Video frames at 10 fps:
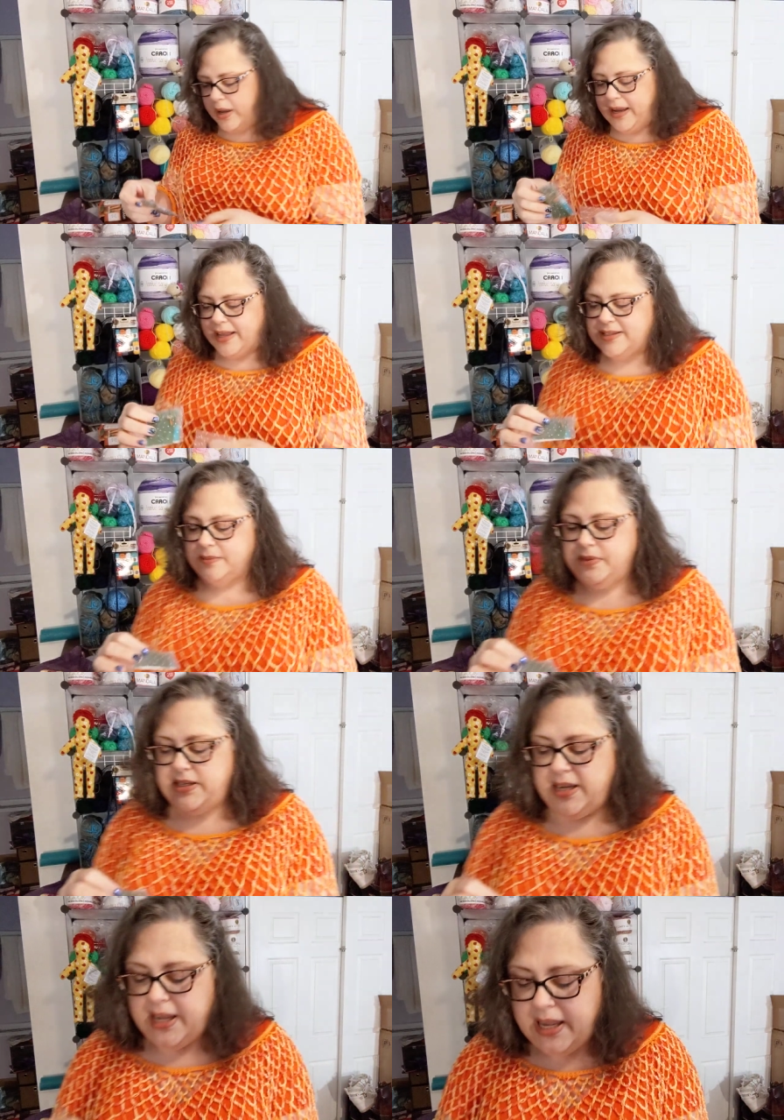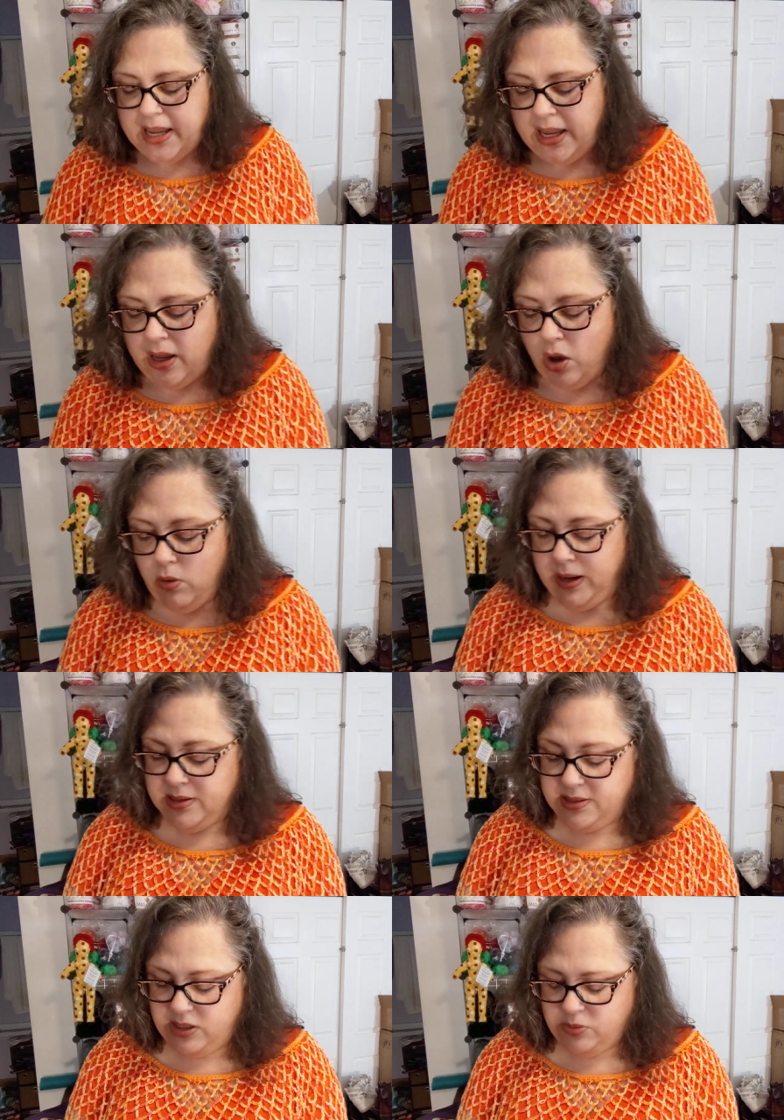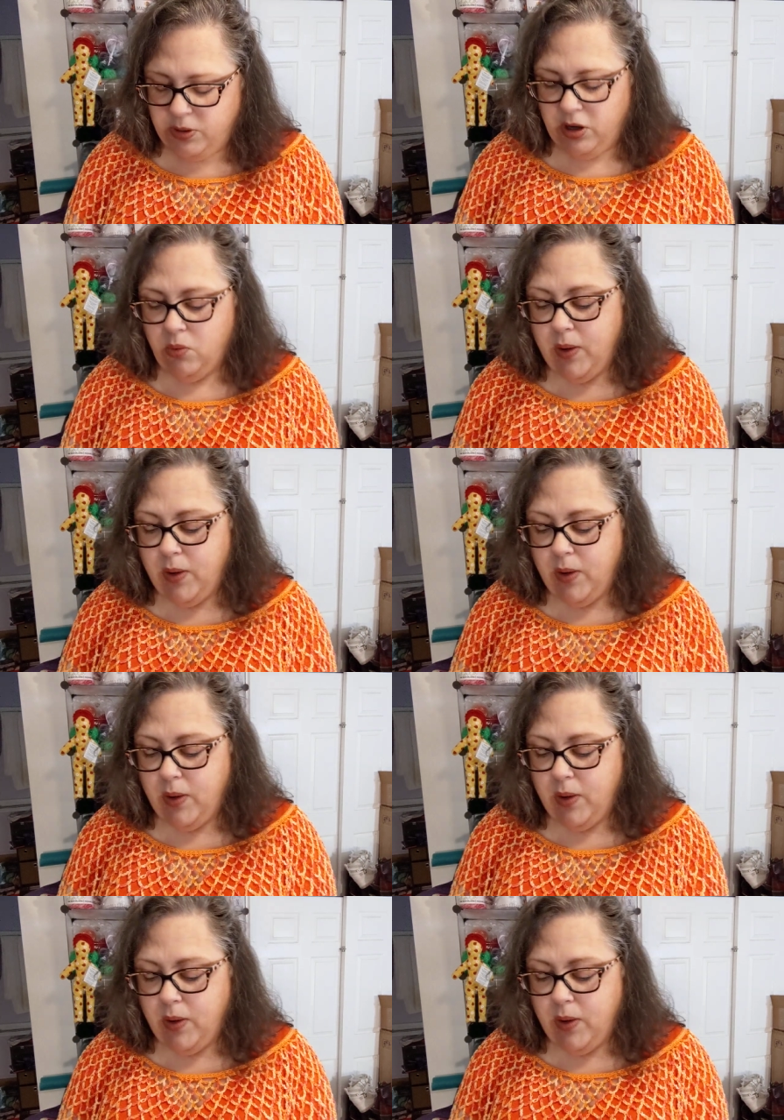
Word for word: I've got some tea. Oh, and a stitch marker.